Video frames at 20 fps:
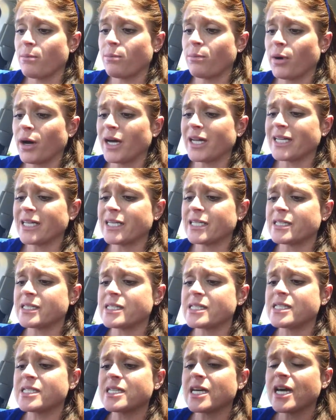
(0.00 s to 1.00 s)
but
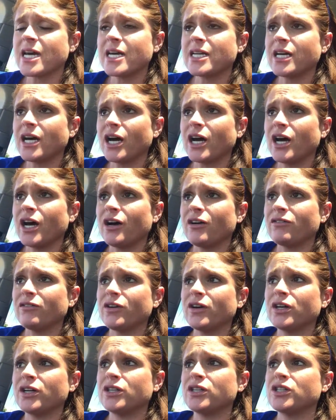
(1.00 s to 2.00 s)
instead of
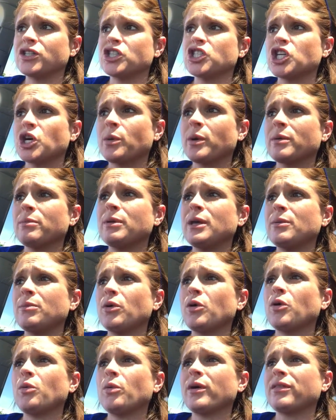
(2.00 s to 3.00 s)
showing
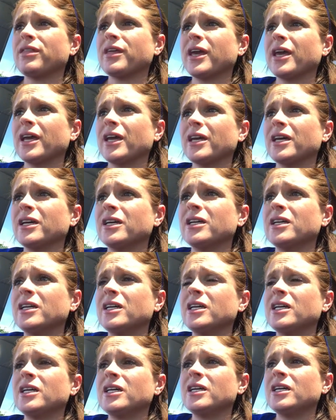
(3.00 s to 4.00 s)
people what they
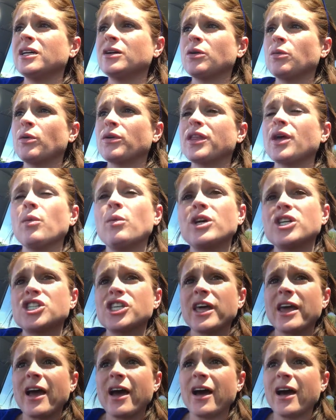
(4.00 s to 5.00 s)
wish
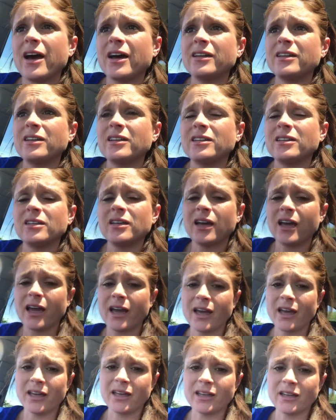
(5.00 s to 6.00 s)
they had,
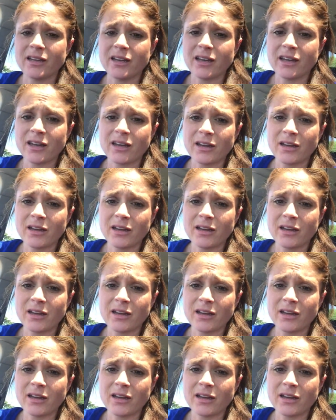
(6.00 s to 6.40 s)
and